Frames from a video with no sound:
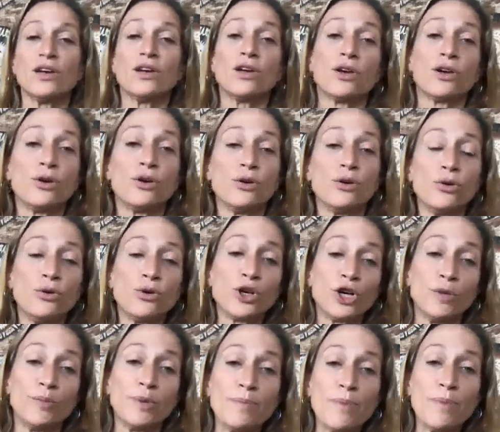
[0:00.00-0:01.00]
who
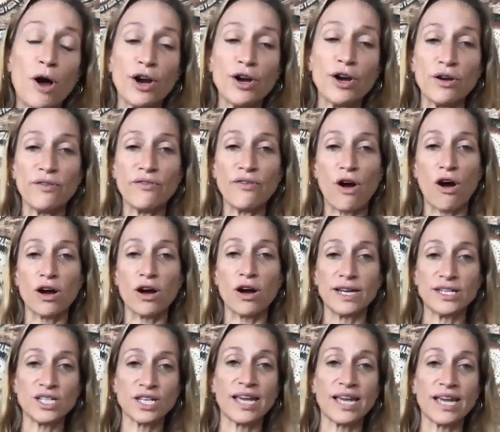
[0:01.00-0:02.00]
could be part of our
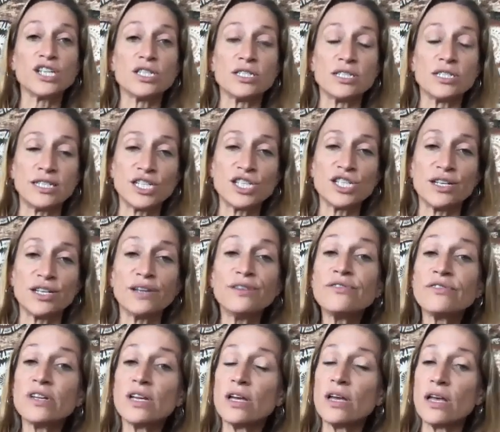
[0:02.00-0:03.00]
education
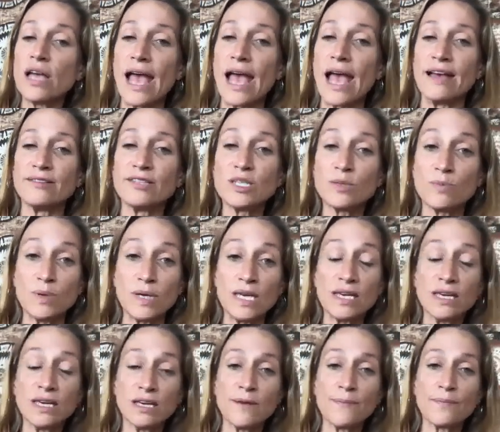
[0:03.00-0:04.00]
initiative and
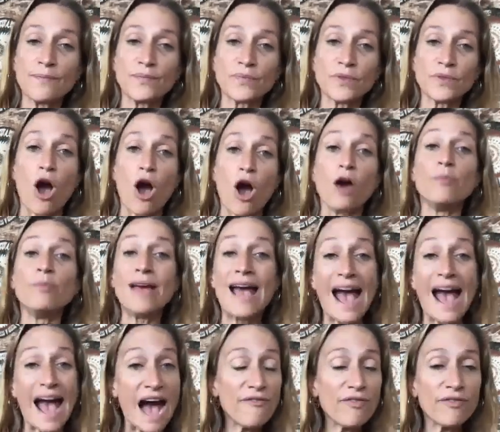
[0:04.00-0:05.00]
speak on
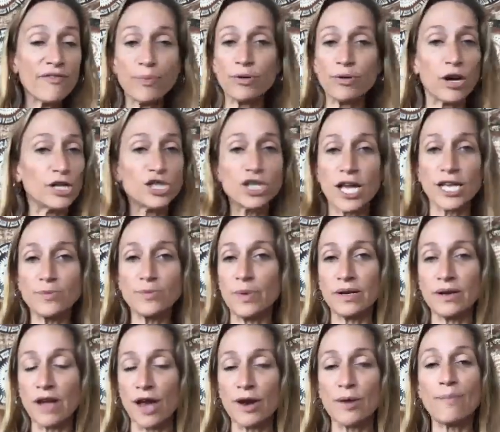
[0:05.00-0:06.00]
behalf of the project,
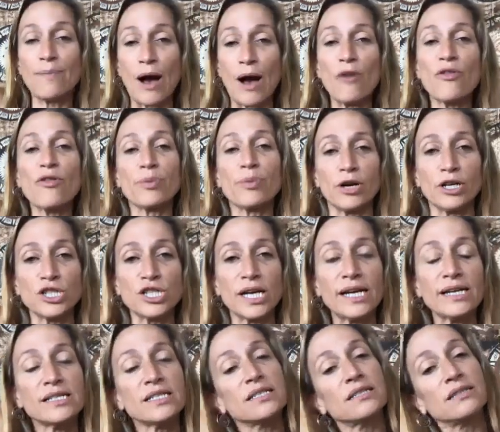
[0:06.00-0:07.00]
but not about the
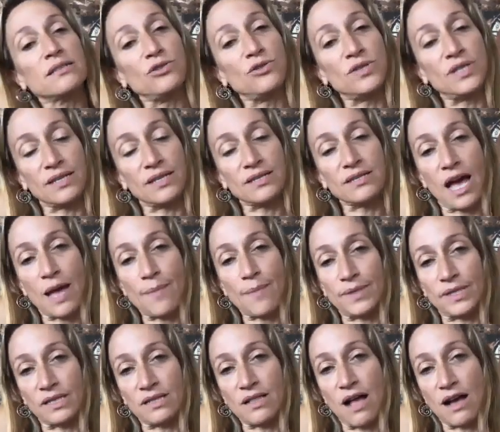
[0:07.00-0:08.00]
project, using Skype in
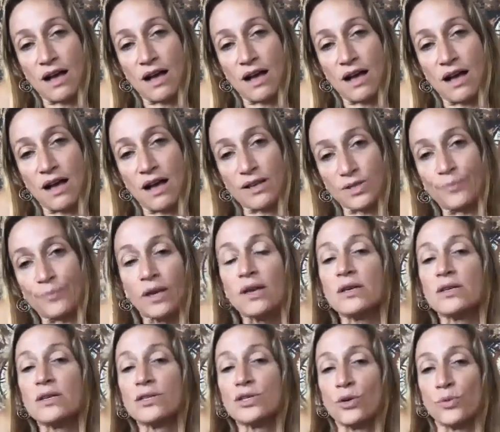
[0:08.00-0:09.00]
the classroom.
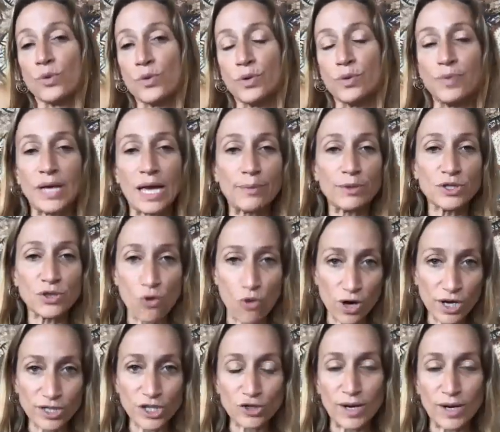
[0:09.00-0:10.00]
So we would be able to
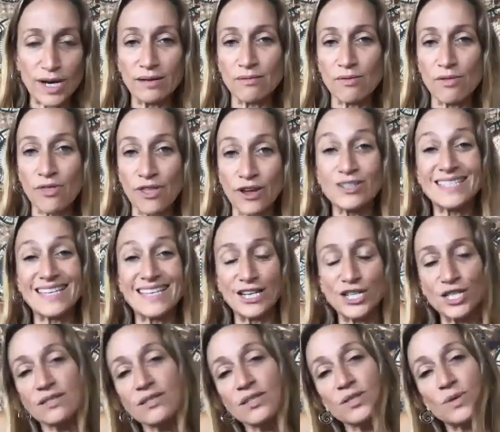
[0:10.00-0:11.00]
orchestrate their
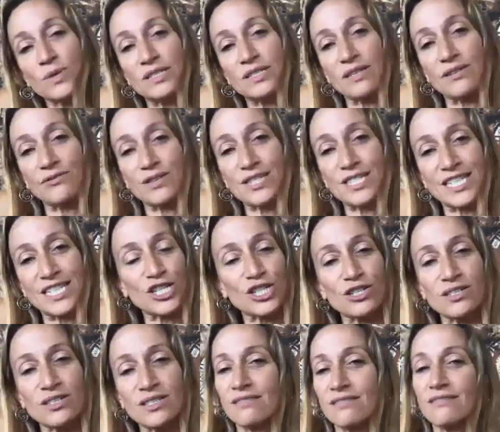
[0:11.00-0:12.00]
sessions with different
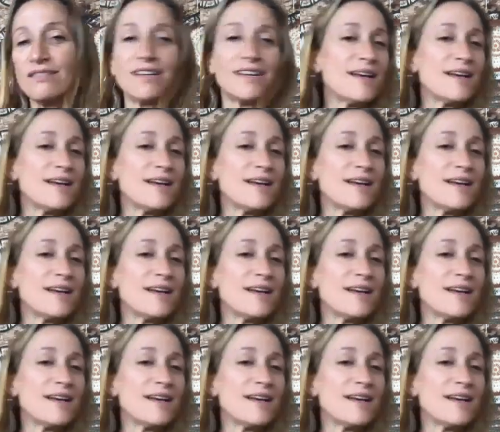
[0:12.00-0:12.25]
teachers, and